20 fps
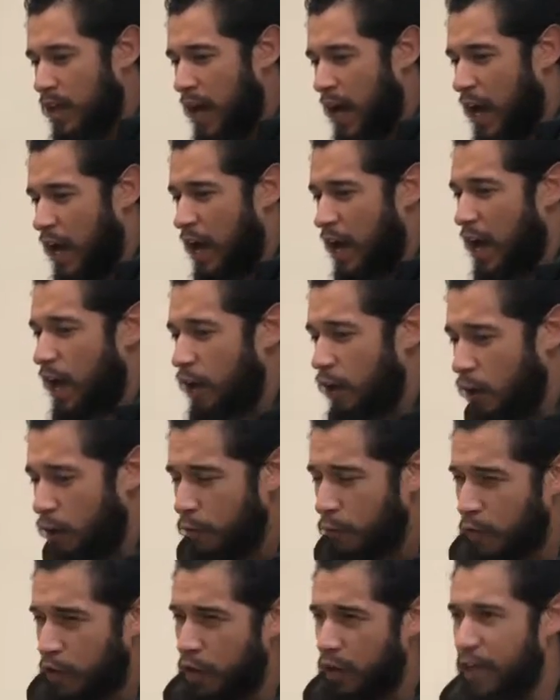I
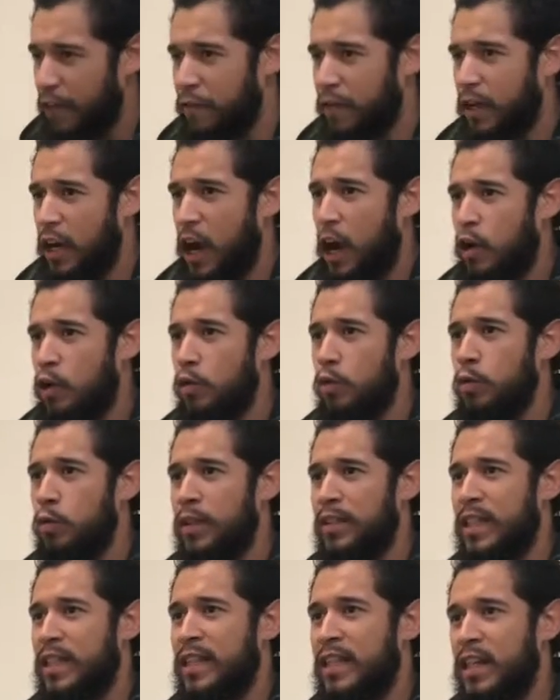overheard, I forgot who it
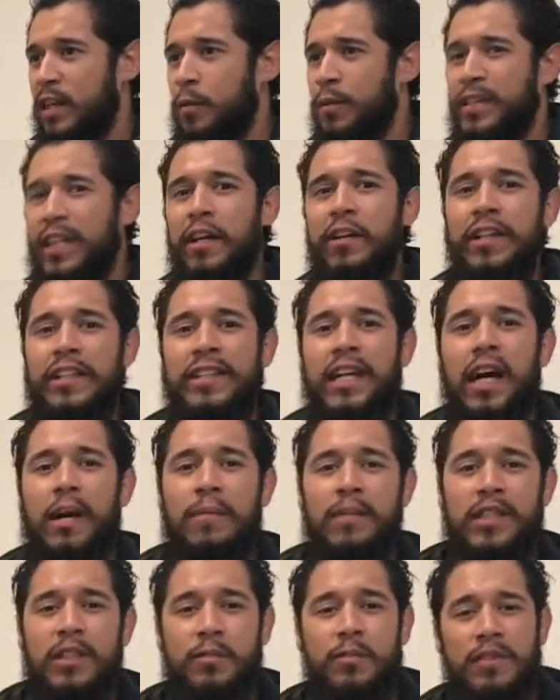was. I think it was Eric
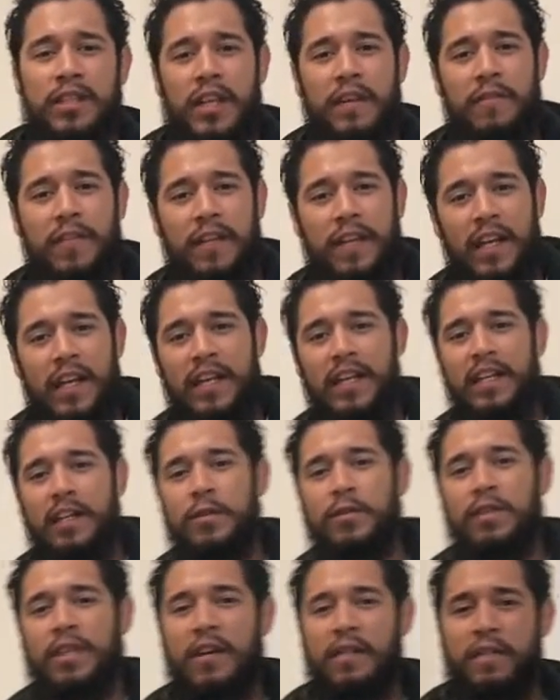Thomas. He was giving
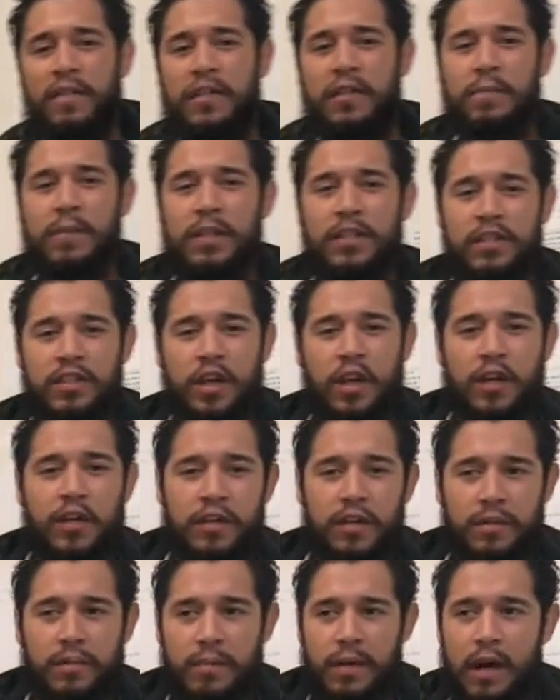a speech
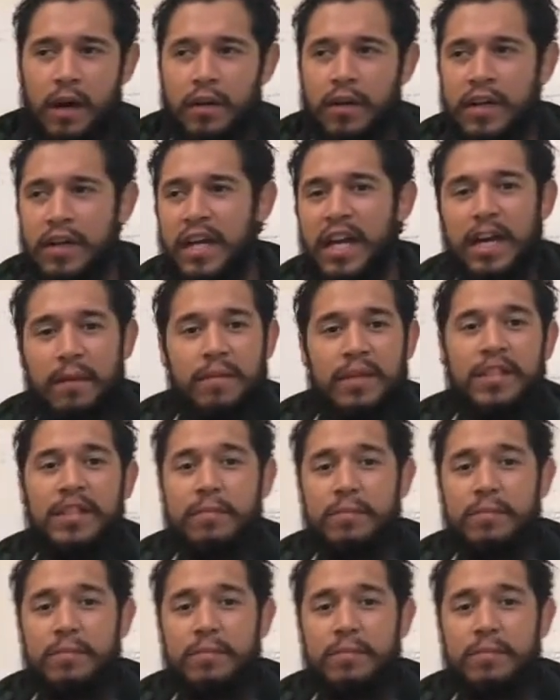talking about Emmitt